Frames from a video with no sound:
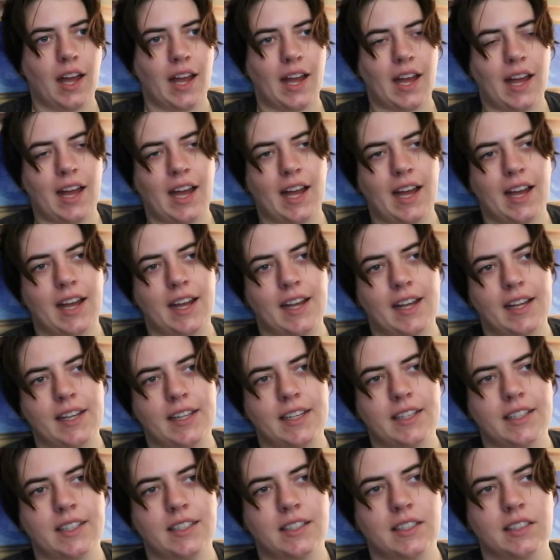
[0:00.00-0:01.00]

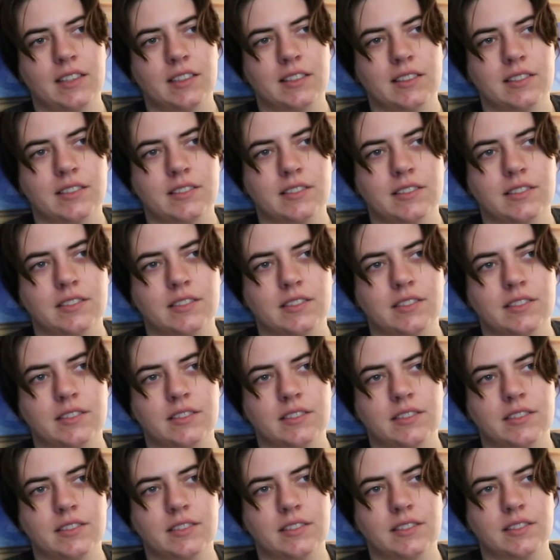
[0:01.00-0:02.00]
I
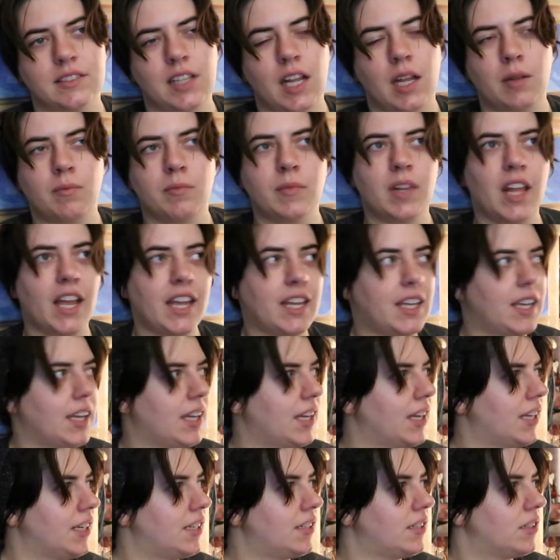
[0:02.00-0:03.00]
I'm liking
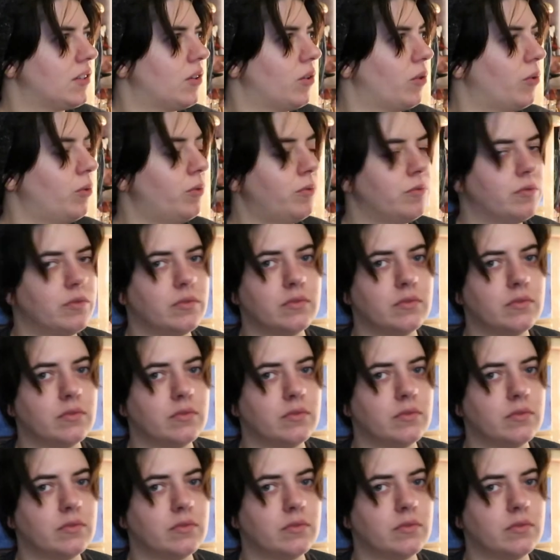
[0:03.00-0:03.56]
it. Oh.